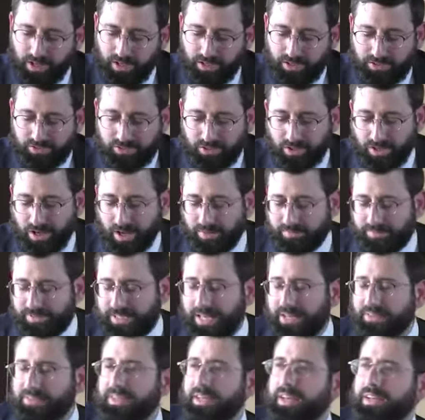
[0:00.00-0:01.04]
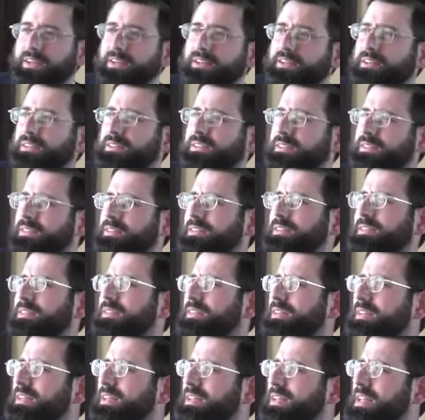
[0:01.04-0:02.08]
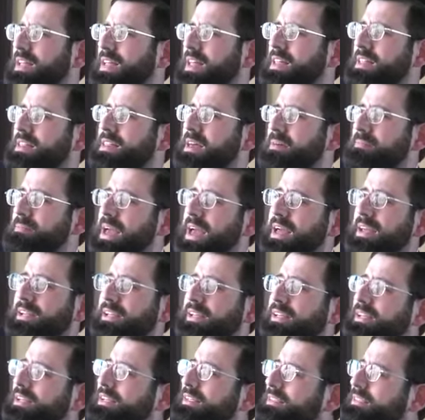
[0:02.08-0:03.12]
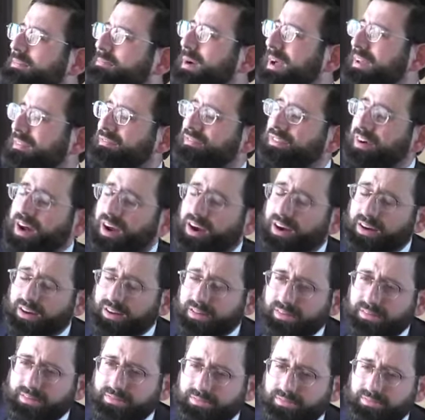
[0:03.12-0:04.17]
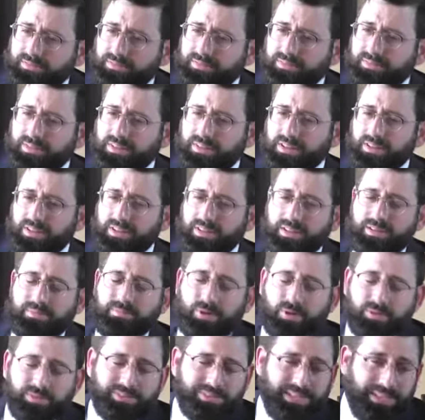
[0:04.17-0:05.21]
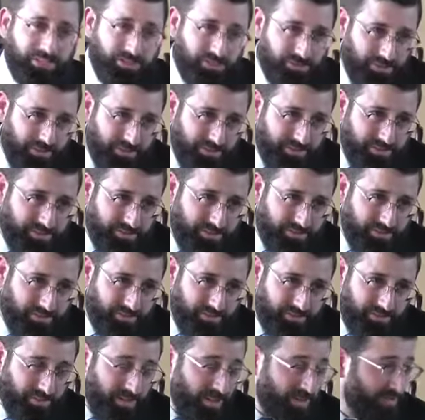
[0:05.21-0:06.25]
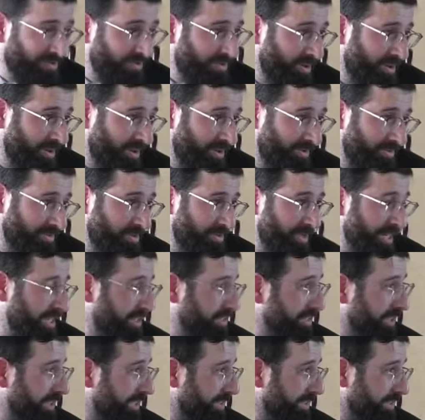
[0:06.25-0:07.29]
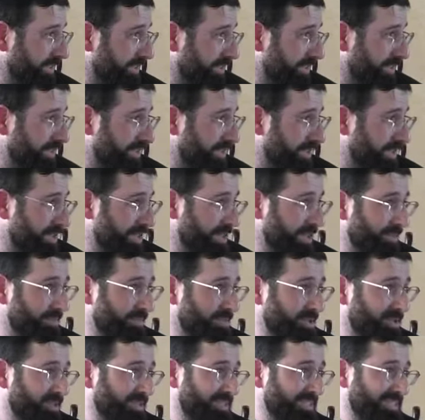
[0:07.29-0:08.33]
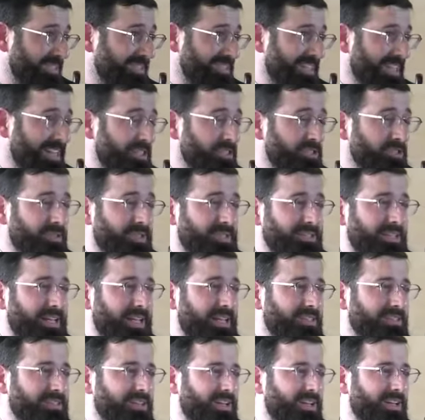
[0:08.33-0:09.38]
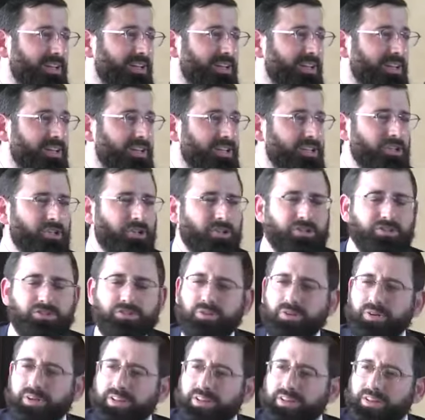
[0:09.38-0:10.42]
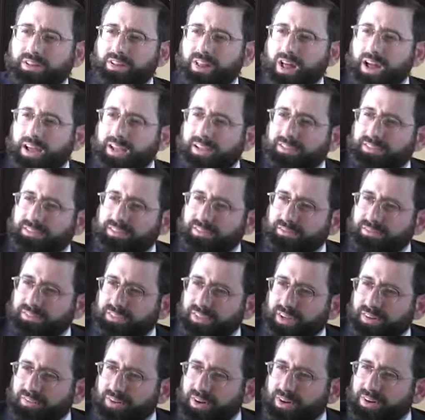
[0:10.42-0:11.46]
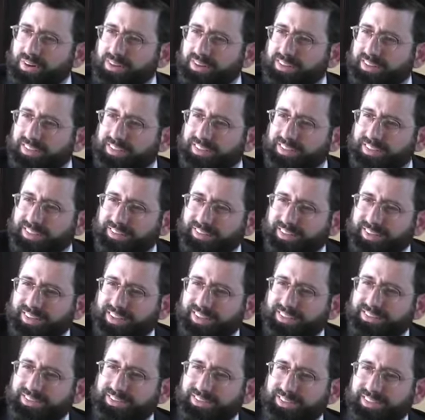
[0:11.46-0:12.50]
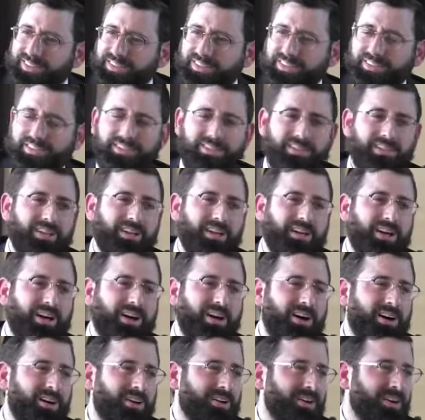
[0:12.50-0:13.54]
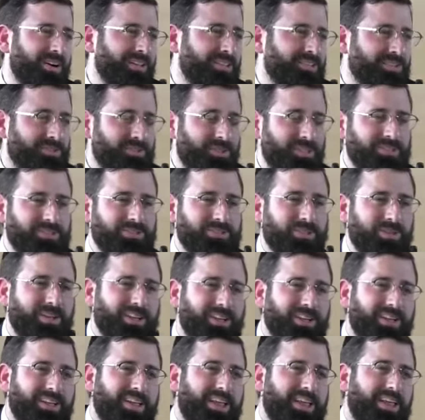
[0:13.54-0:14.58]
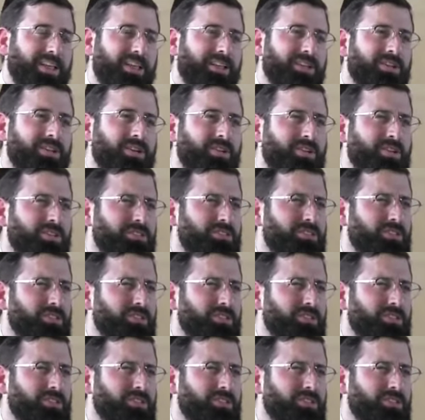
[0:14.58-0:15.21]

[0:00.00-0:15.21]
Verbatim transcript: So it comes out then that man is by far the most dangerous of all of creation. because as dangerous as, uh, you know the story of the Lions of Tsavo? You ever hear that story? Oh God, this great story. You know, this